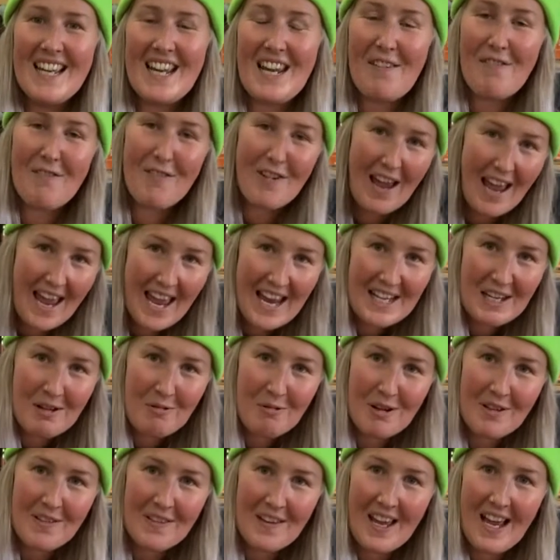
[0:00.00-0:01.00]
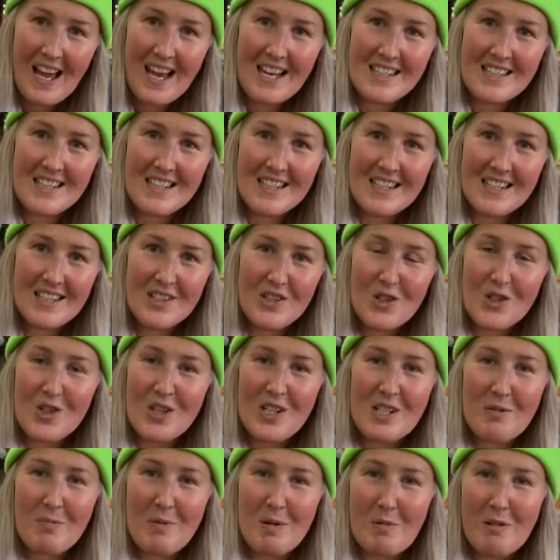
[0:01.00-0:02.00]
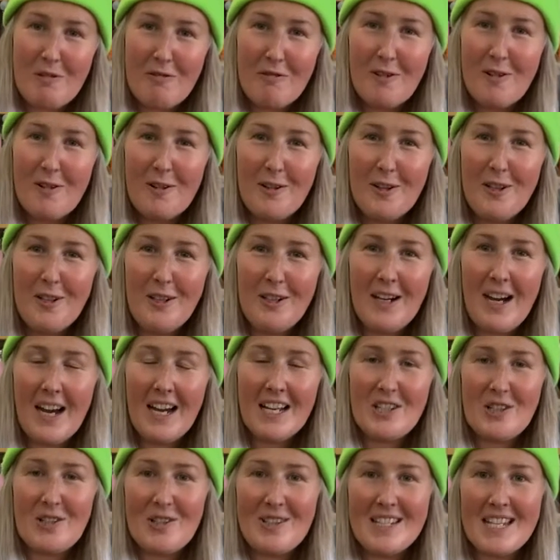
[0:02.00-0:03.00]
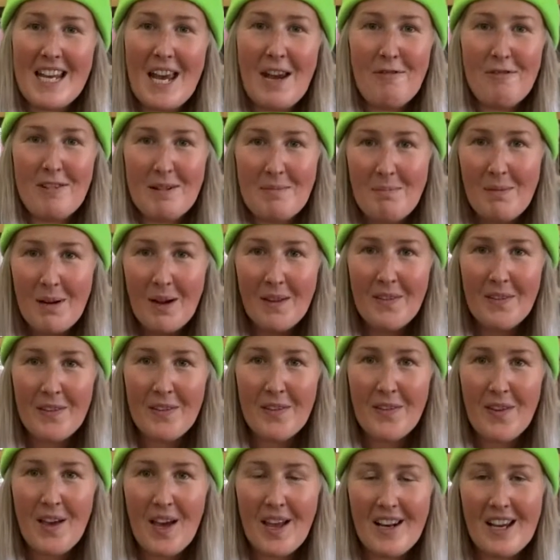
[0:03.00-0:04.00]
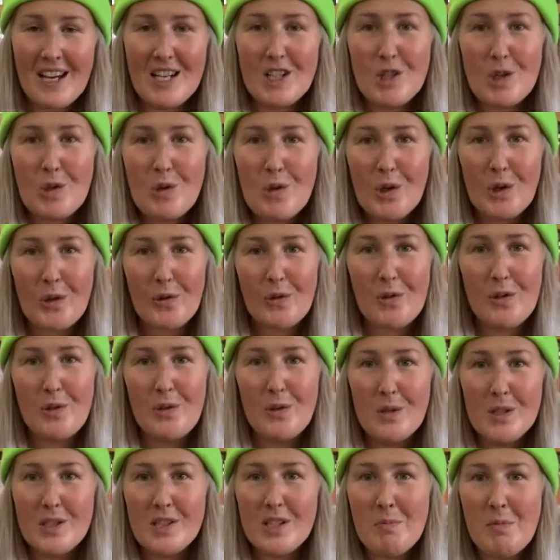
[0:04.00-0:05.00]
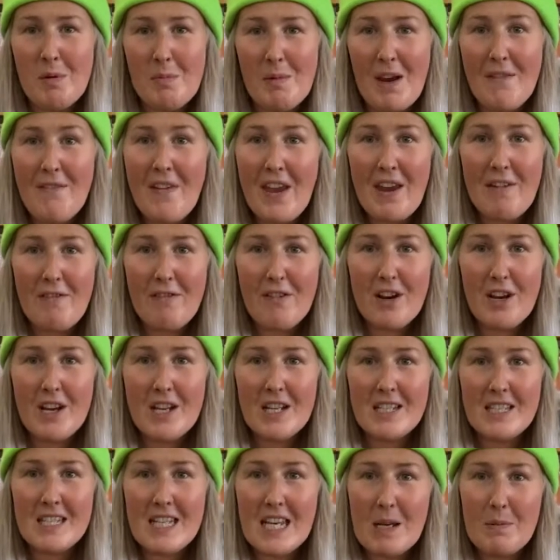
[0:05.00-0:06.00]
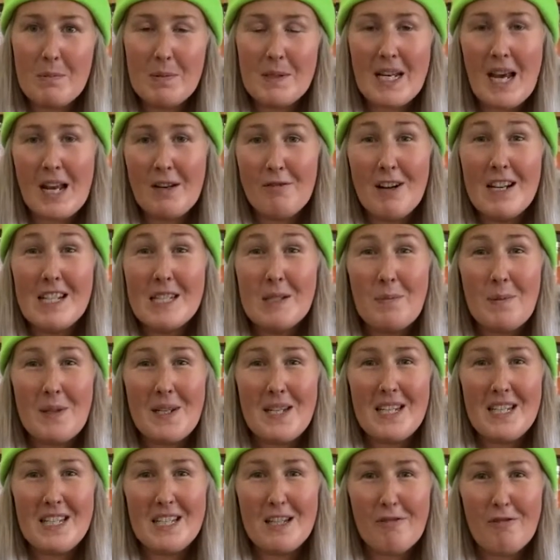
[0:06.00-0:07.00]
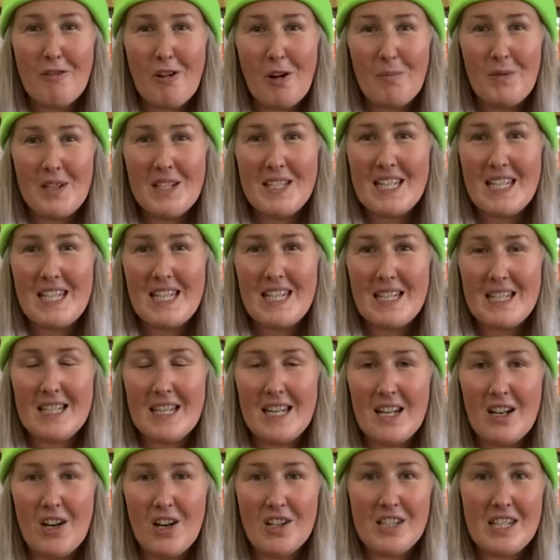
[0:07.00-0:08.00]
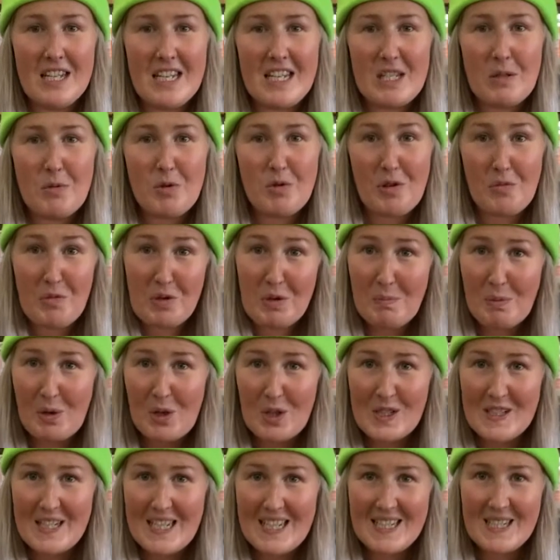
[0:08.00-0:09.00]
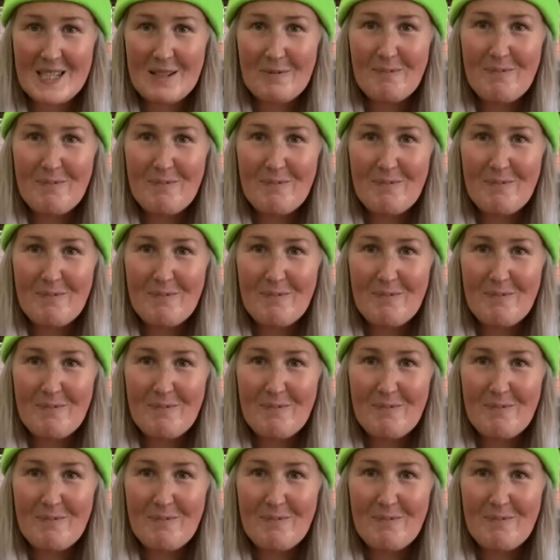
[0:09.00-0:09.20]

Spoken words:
For anyone that hasn't joined me before, I do this every month and I talk through some of my favourite tips and recipes from the teas in our tea subscription boxes.